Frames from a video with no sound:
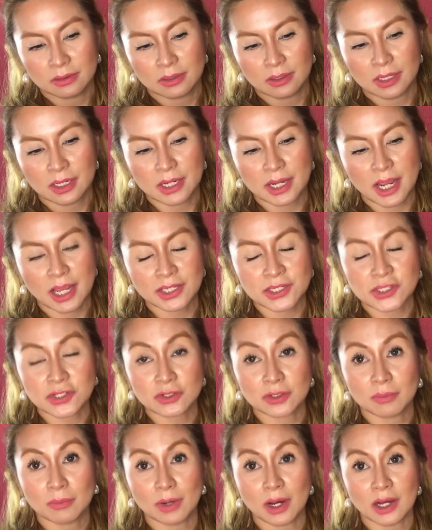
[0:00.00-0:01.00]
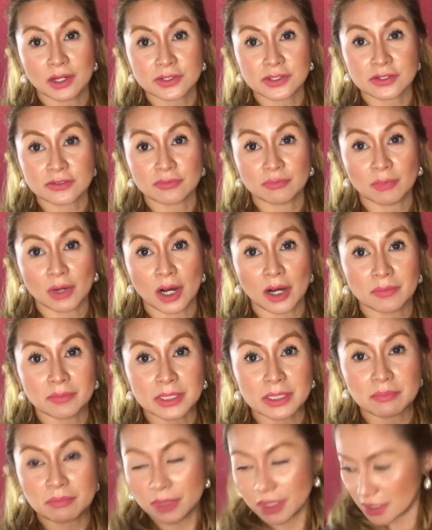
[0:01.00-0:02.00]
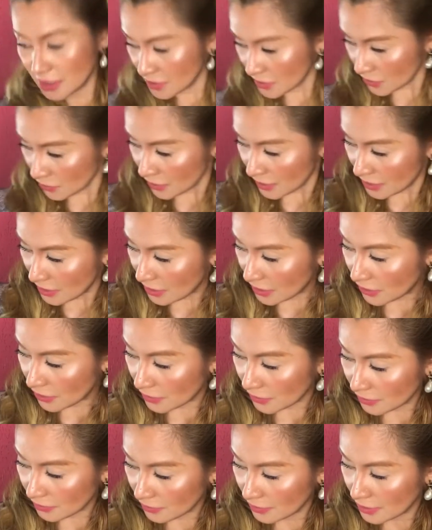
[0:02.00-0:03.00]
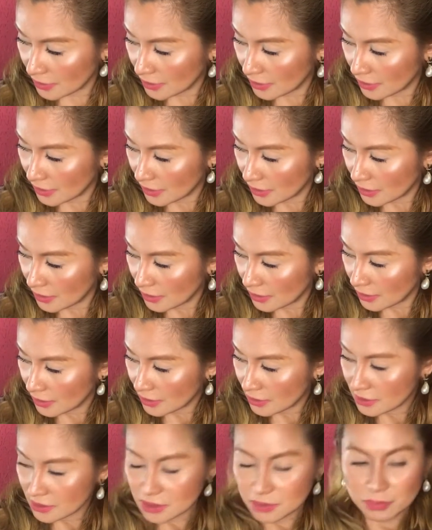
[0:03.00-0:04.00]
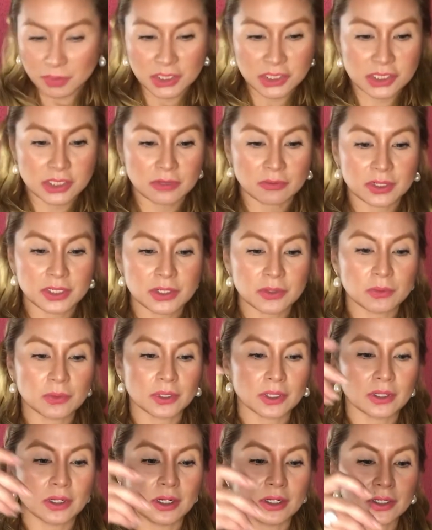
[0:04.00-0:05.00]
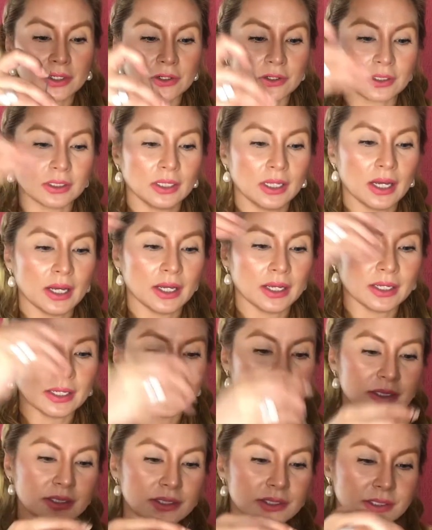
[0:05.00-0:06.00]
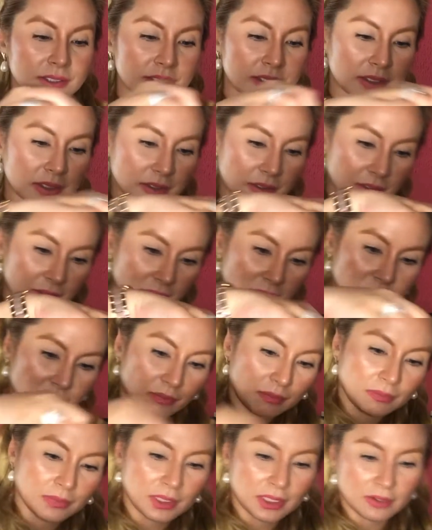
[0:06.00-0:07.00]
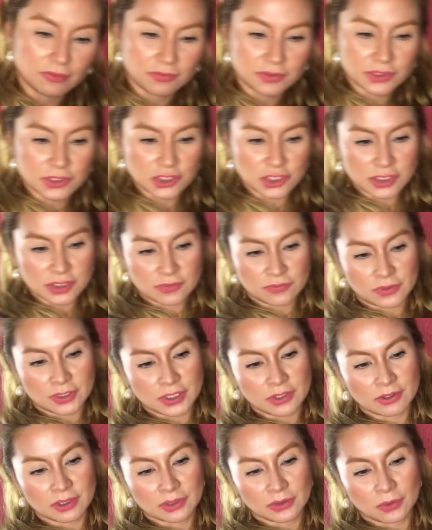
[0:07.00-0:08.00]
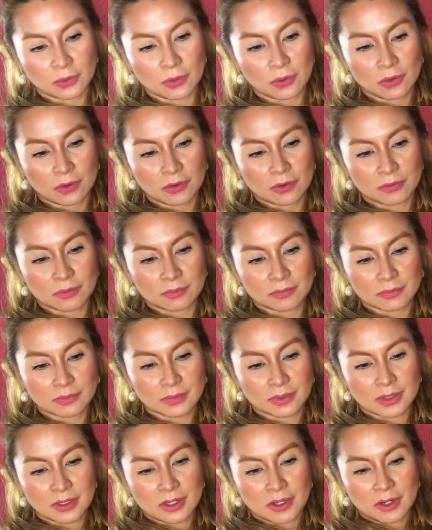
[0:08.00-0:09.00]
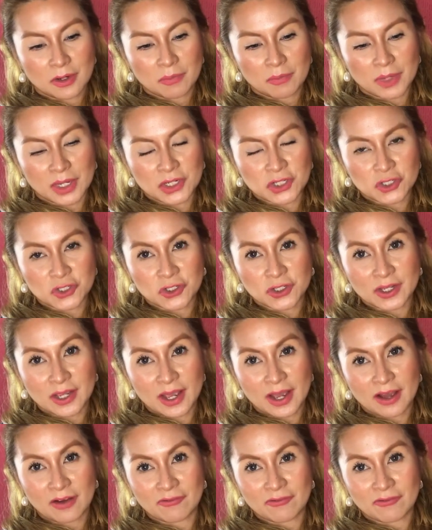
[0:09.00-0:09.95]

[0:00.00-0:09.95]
an extra box of bobby pins with you, especially when you work on your clients. But if it's just for you at home, make sure you have